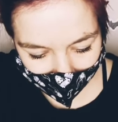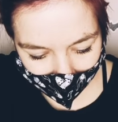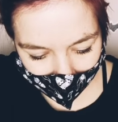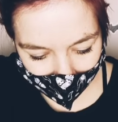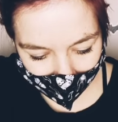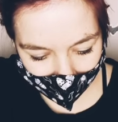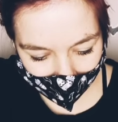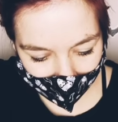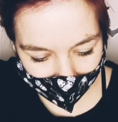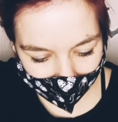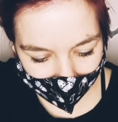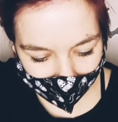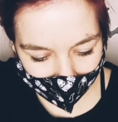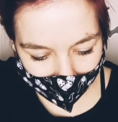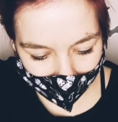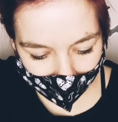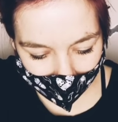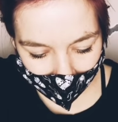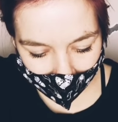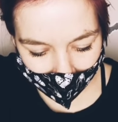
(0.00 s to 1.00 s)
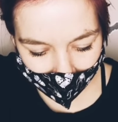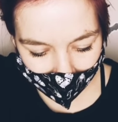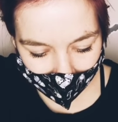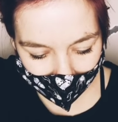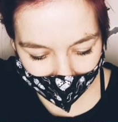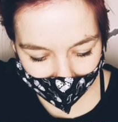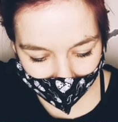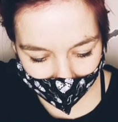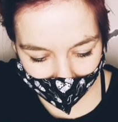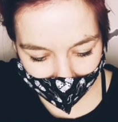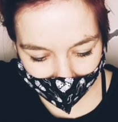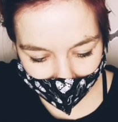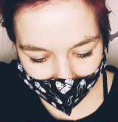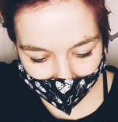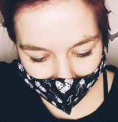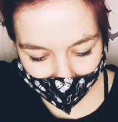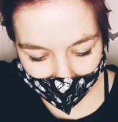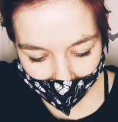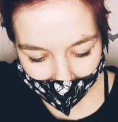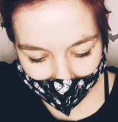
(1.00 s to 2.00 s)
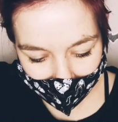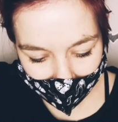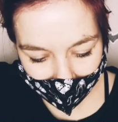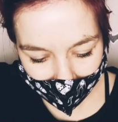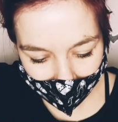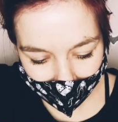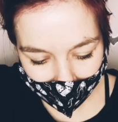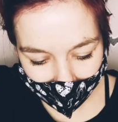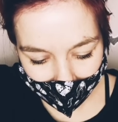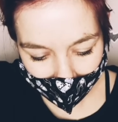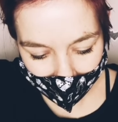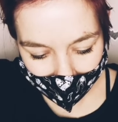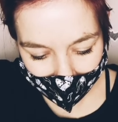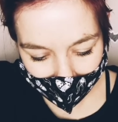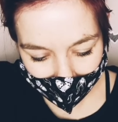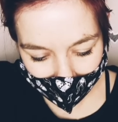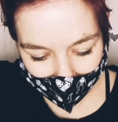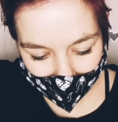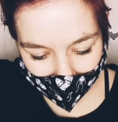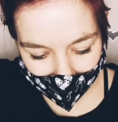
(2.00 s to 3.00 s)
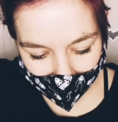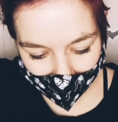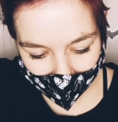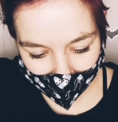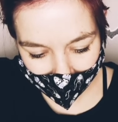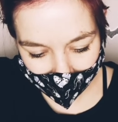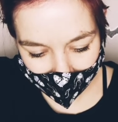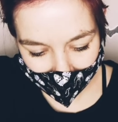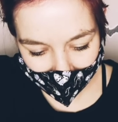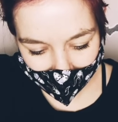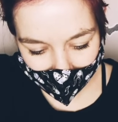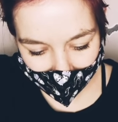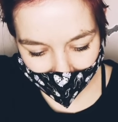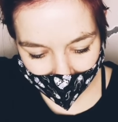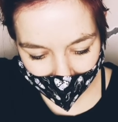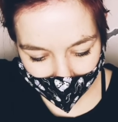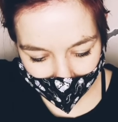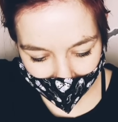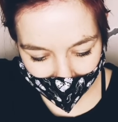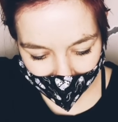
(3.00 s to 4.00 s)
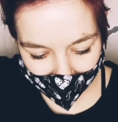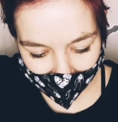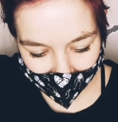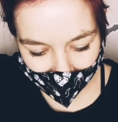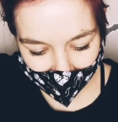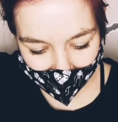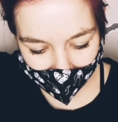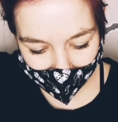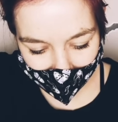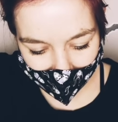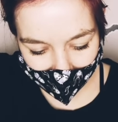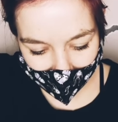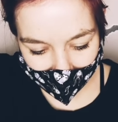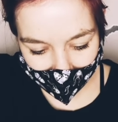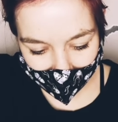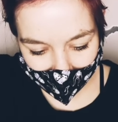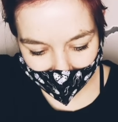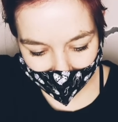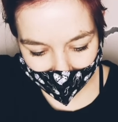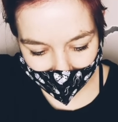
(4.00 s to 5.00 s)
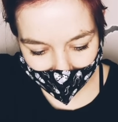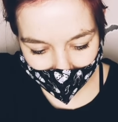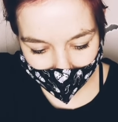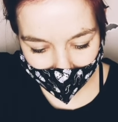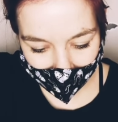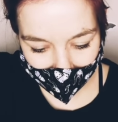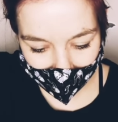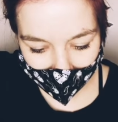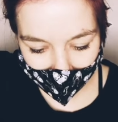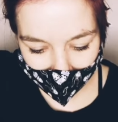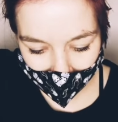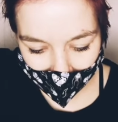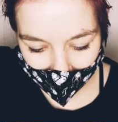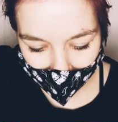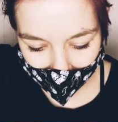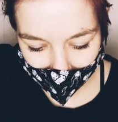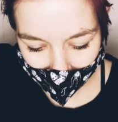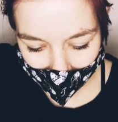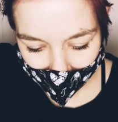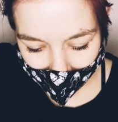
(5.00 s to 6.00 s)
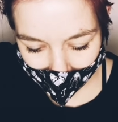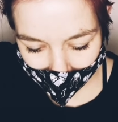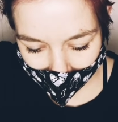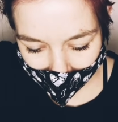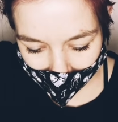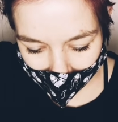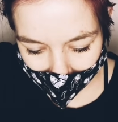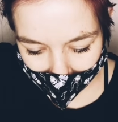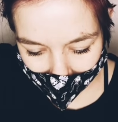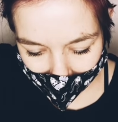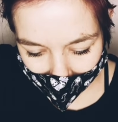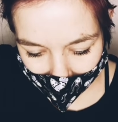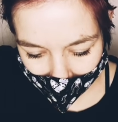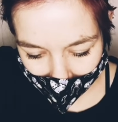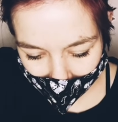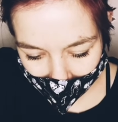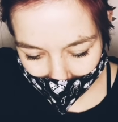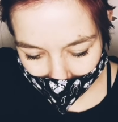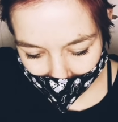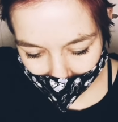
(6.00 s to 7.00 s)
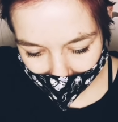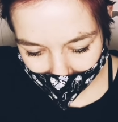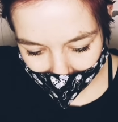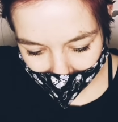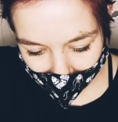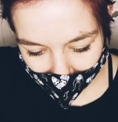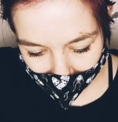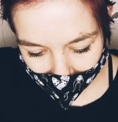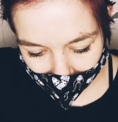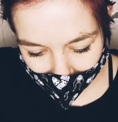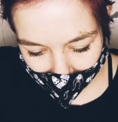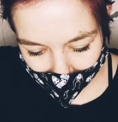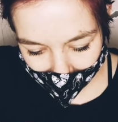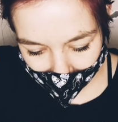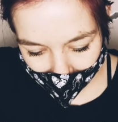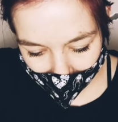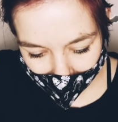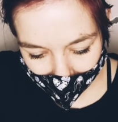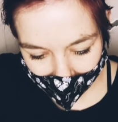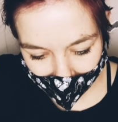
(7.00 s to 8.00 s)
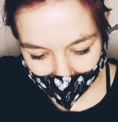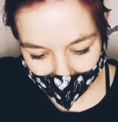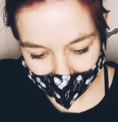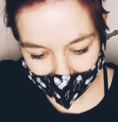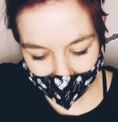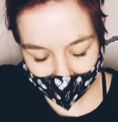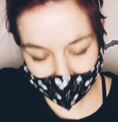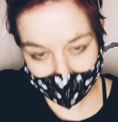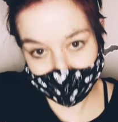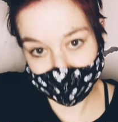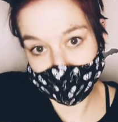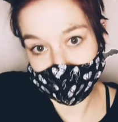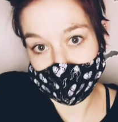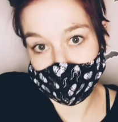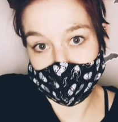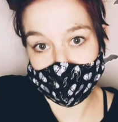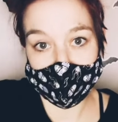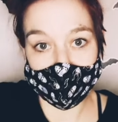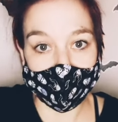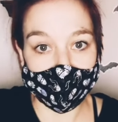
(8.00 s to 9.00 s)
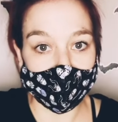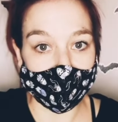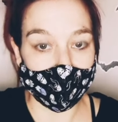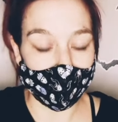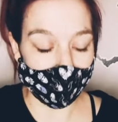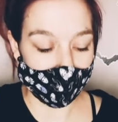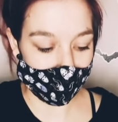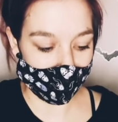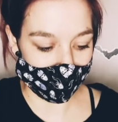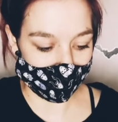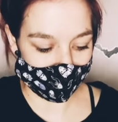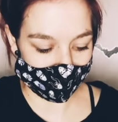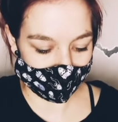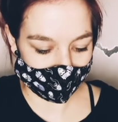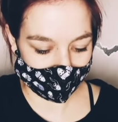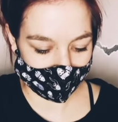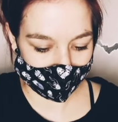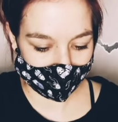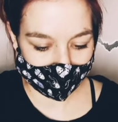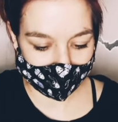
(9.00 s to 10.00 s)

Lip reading: You know, guys kind of guess how much mica powder you want. It depends on how colored you want it. I usually put in,